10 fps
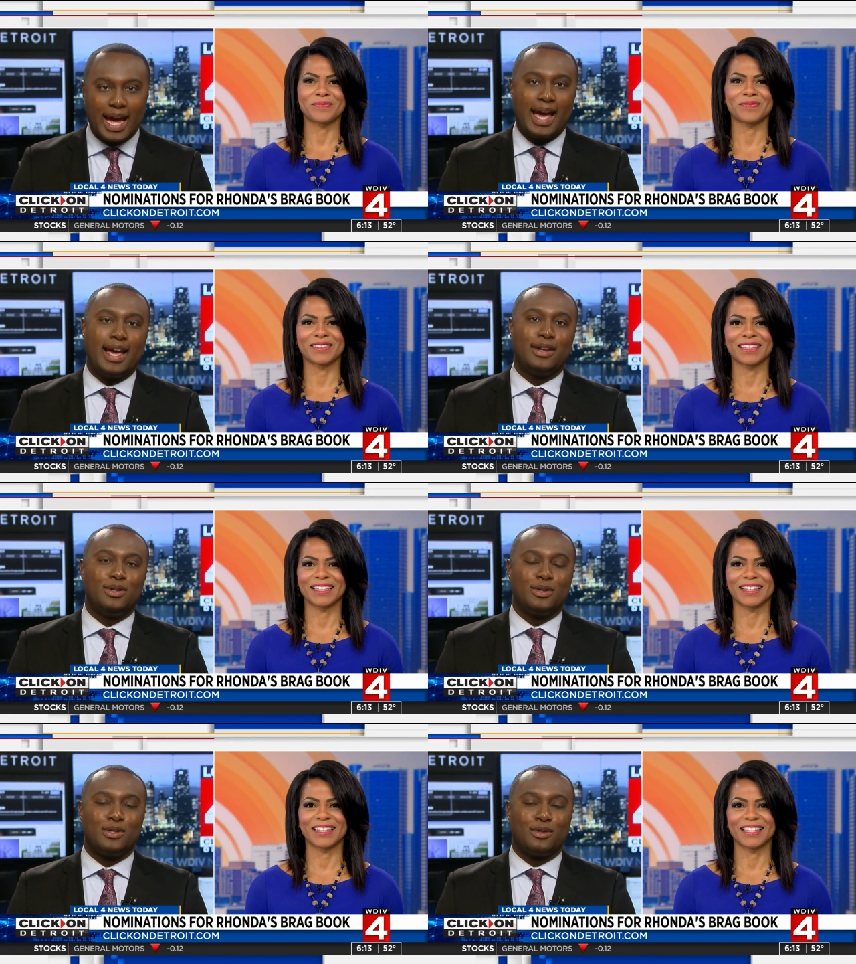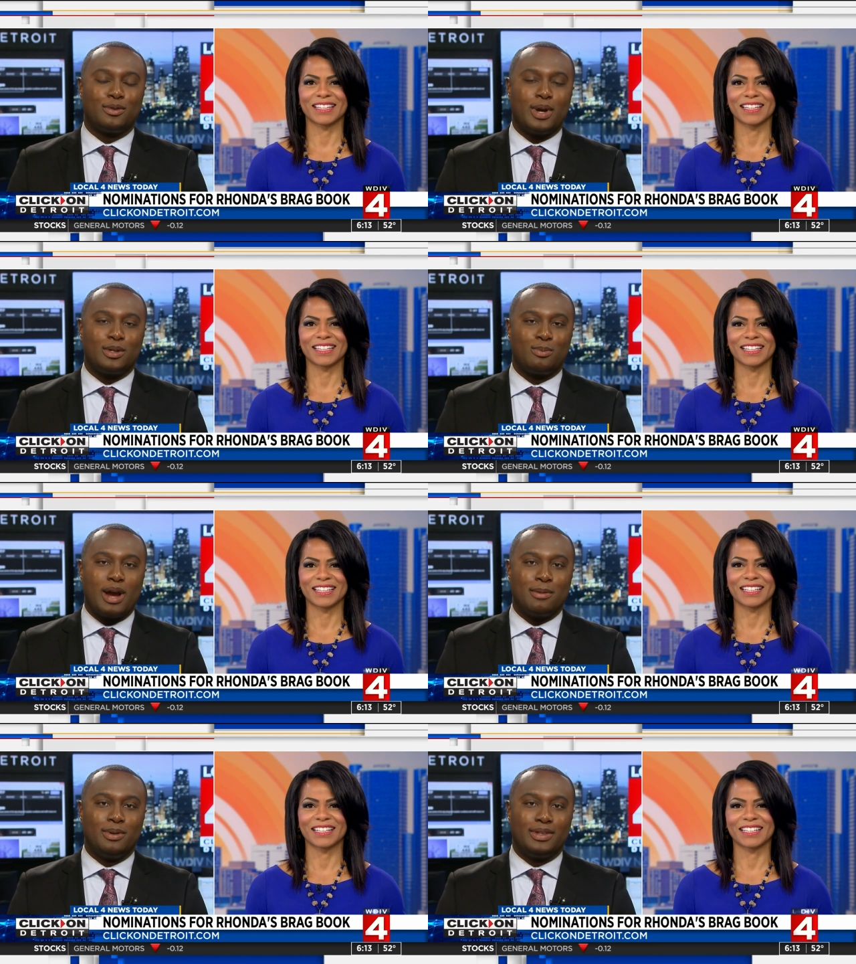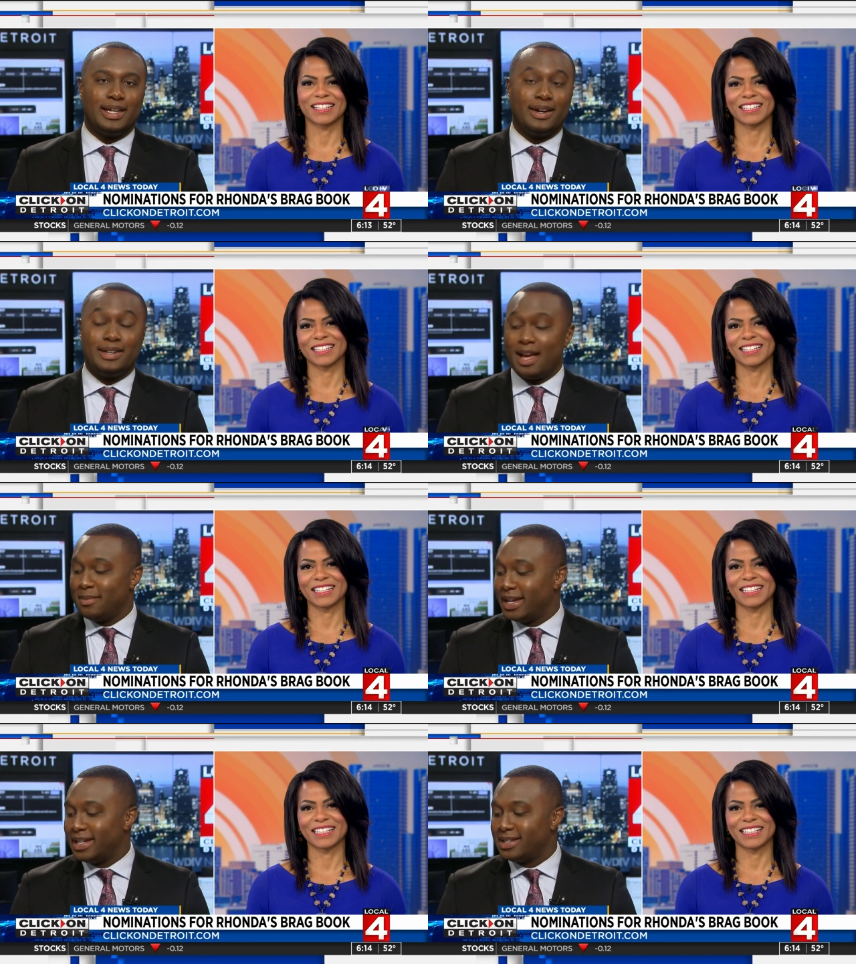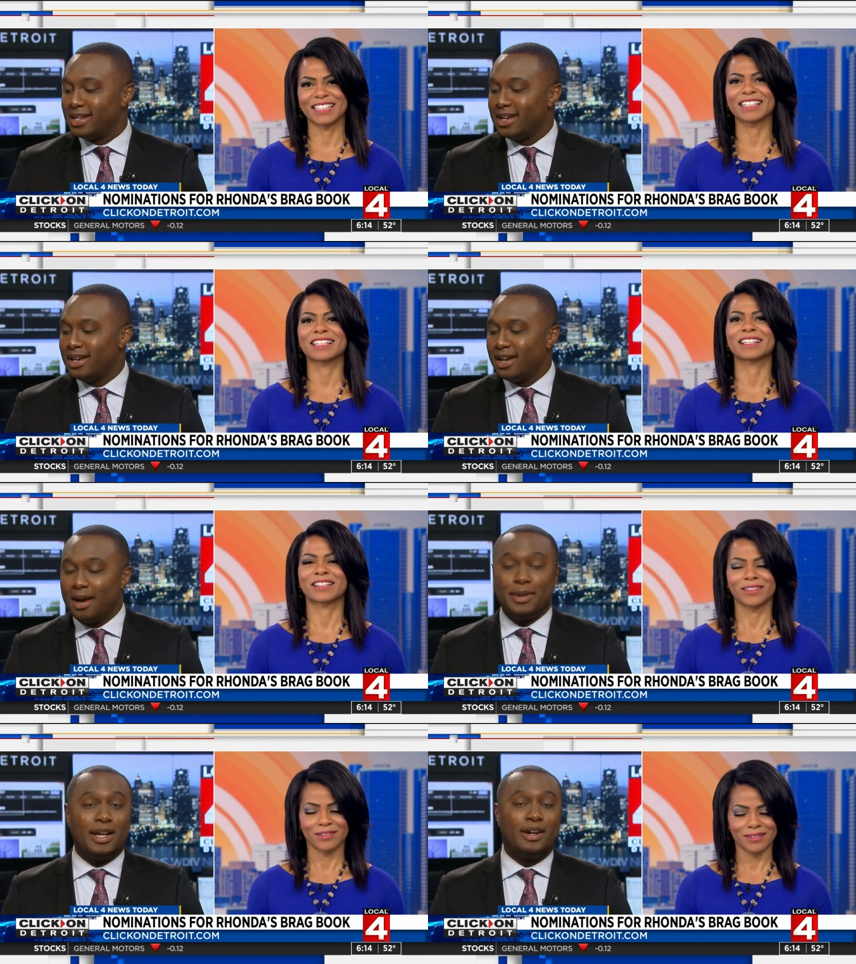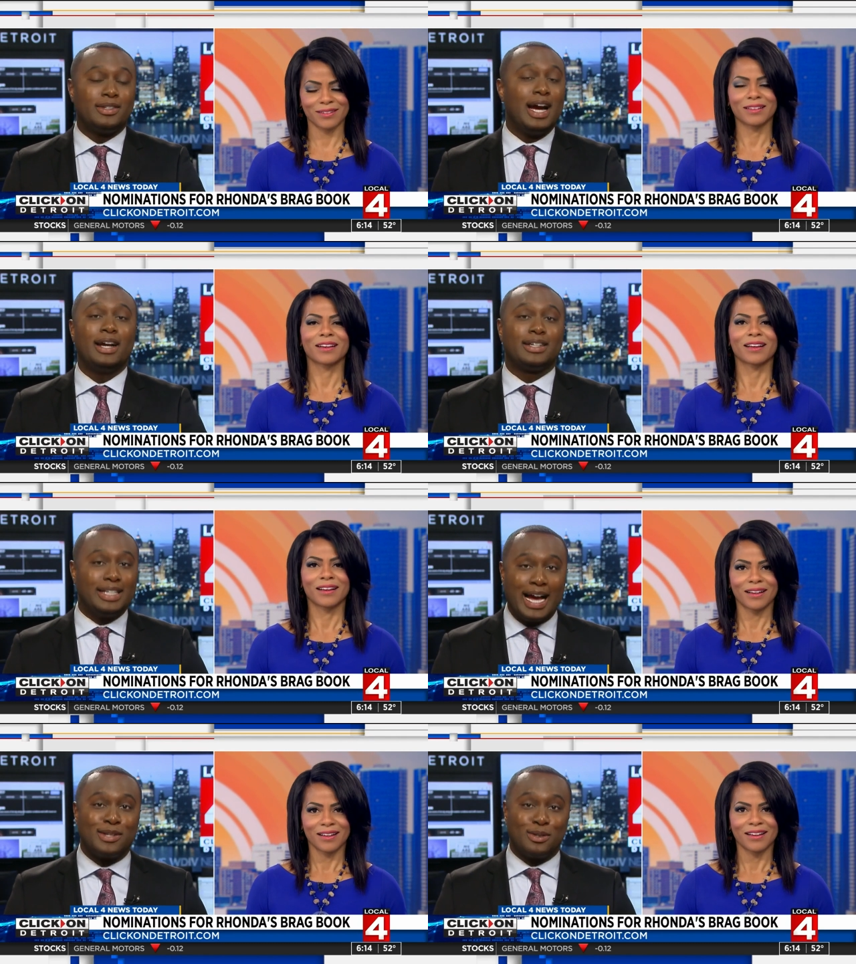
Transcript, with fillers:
Speaker 1: And you can search for Rhonda's brag Book there and nominate I mean, our entire class of